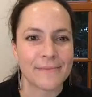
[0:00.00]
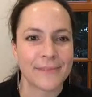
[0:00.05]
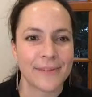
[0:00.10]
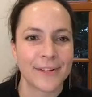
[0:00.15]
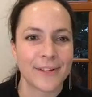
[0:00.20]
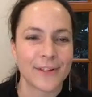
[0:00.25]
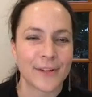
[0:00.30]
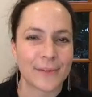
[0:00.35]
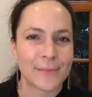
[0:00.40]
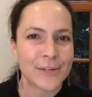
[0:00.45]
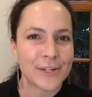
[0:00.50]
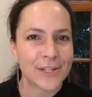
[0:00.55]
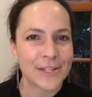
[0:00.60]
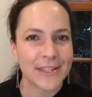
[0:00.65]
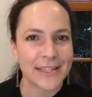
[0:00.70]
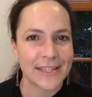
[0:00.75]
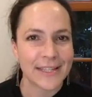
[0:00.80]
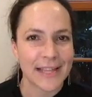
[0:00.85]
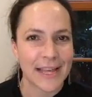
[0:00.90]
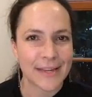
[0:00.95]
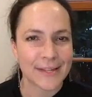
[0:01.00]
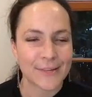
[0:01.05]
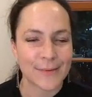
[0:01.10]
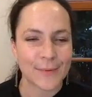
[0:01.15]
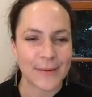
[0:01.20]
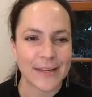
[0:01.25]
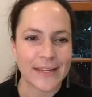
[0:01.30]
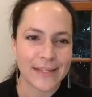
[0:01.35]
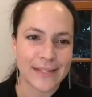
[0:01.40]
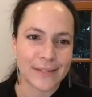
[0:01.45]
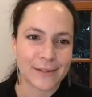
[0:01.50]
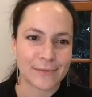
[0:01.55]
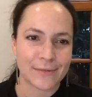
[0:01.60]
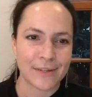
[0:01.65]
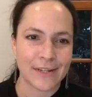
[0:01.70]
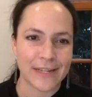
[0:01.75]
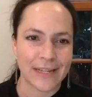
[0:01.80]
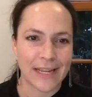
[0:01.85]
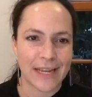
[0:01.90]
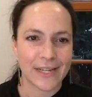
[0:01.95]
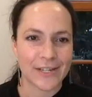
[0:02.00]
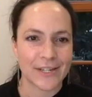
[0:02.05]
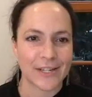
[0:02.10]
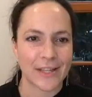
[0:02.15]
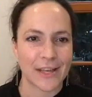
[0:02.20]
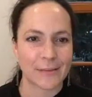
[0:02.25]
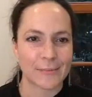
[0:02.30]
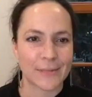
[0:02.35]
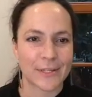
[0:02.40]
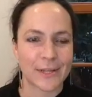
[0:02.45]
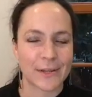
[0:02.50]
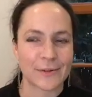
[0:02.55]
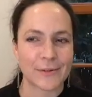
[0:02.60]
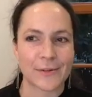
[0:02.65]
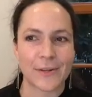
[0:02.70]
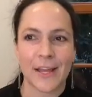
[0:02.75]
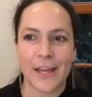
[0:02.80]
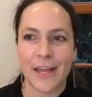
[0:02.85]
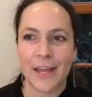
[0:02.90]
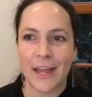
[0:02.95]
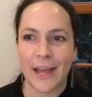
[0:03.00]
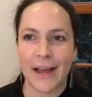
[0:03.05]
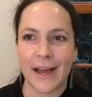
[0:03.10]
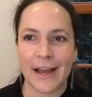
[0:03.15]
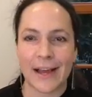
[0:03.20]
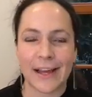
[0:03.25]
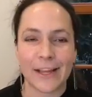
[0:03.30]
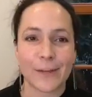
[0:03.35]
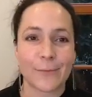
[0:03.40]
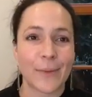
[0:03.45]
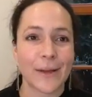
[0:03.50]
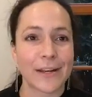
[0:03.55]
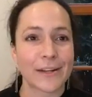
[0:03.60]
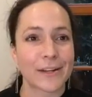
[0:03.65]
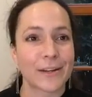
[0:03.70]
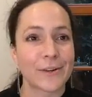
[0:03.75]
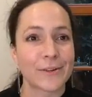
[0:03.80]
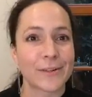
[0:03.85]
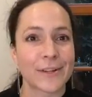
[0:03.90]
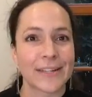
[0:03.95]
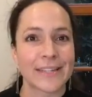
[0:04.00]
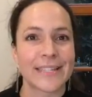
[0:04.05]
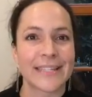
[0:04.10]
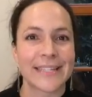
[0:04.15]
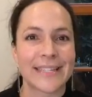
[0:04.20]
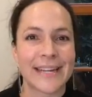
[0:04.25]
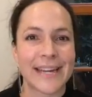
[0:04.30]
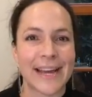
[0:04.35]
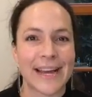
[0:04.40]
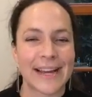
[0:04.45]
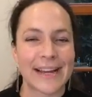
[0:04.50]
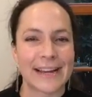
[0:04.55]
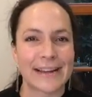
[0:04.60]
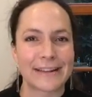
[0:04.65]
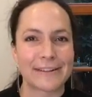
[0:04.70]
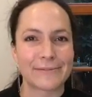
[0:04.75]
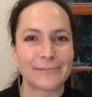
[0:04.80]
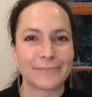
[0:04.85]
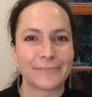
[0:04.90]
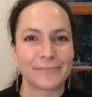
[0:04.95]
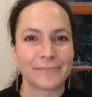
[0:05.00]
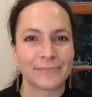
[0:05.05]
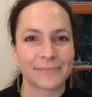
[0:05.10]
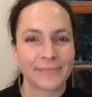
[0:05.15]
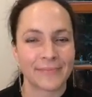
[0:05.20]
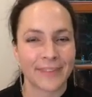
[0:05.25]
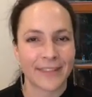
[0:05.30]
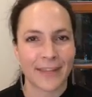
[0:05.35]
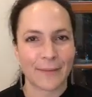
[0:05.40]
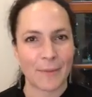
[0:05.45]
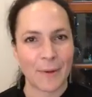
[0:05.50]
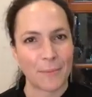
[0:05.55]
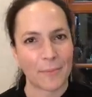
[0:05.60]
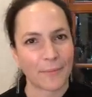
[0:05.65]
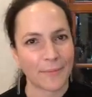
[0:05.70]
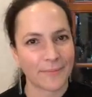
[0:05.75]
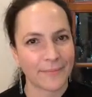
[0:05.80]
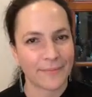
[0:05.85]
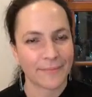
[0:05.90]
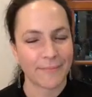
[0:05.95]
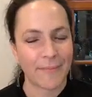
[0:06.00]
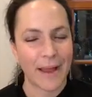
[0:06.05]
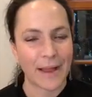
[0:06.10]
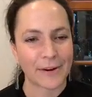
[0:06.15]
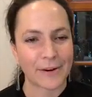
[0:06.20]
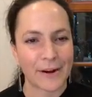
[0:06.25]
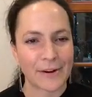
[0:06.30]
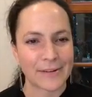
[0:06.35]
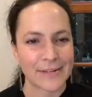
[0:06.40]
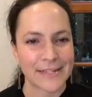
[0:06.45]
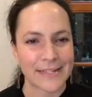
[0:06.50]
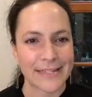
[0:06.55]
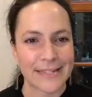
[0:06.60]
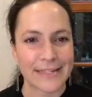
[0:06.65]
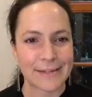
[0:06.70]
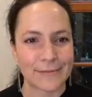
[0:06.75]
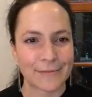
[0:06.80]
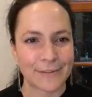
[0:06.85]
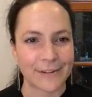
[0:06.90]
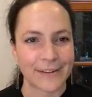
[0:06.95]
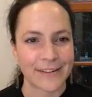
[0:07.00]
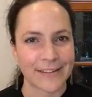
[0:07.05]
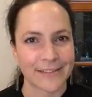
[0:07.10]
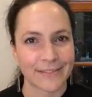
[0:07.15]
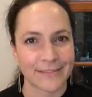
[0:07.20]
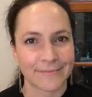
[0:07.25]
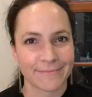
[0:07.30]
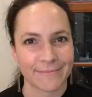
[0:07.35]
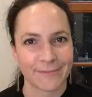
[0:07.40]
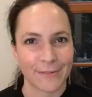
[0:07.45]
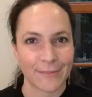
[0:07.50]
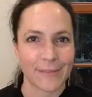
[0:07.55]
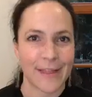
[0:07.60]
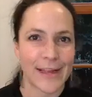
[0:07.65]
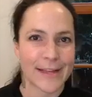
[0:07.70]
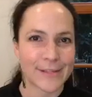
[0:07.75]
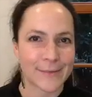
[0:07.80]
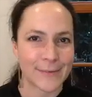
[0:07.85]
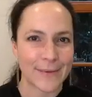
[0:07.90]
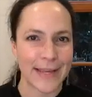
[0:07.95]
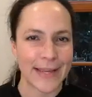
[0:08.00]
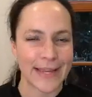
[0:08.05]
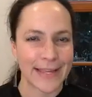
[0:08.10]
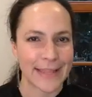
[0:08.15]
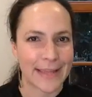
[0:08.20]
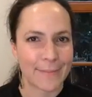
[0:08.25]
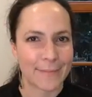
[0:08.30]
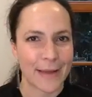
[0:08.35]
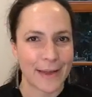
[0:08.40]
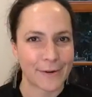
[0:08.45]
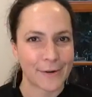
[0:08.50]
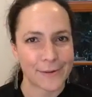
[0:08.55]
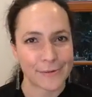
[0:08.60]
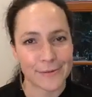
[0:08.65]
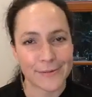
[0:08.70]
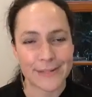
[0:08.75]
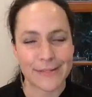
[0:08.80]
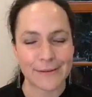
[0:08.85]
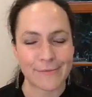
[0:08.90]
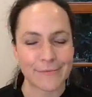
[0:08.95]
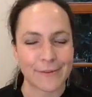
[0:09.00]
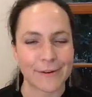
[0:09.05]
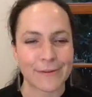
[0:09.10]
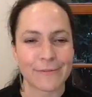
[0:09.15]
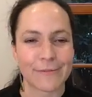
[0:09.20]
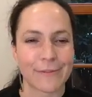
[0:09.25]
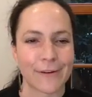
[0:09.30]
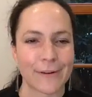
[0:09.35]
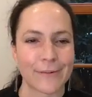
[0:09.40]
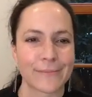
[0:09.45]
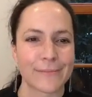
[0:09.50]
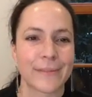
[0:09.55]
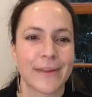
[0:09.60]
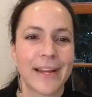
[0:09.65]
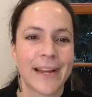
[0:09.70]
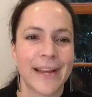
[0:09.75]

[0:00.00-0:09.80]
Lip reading: So I mentioned this last week, so if you didn't catch the episode, you might have noticed that my background is different from last week, and that background was different from